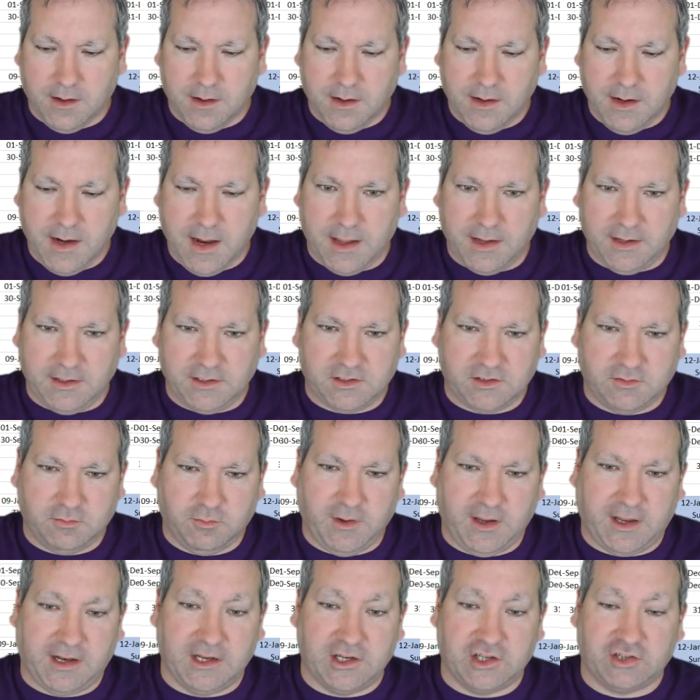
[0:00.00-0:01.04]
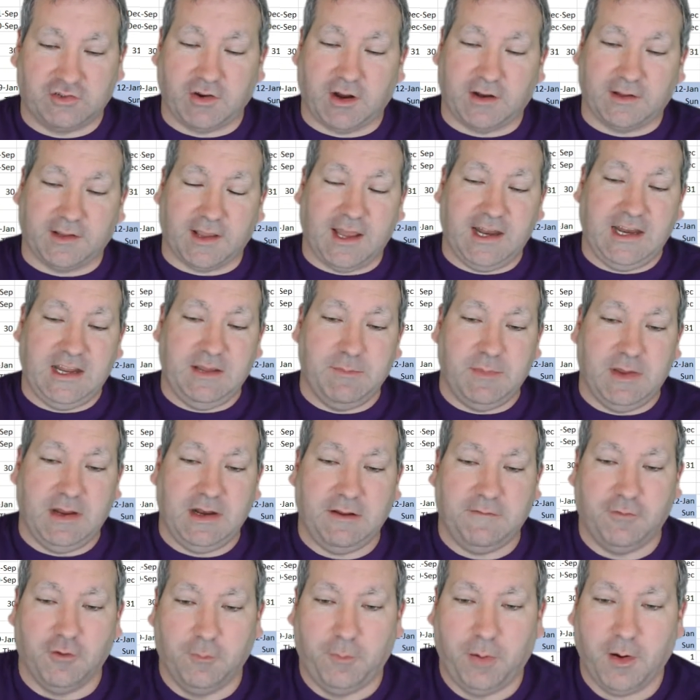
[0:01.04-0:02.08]
Next, we can extract any
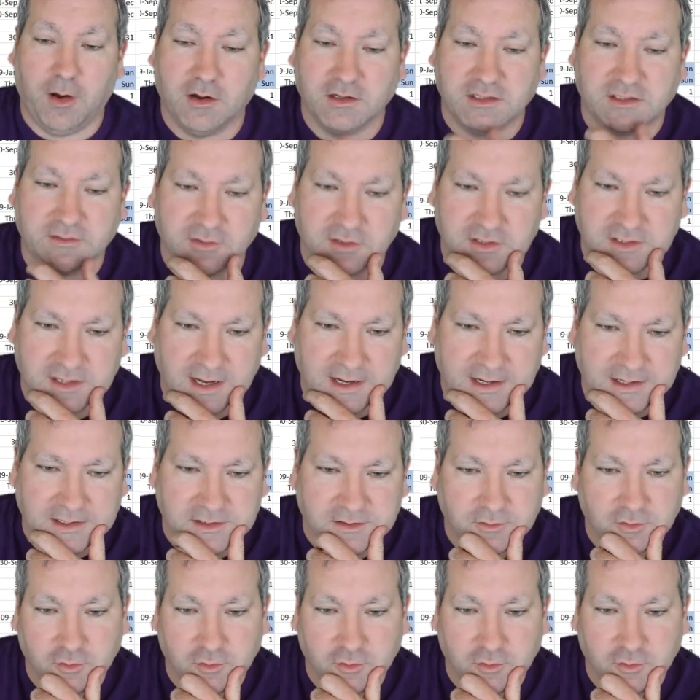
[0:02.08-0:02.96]
meaningful part of a date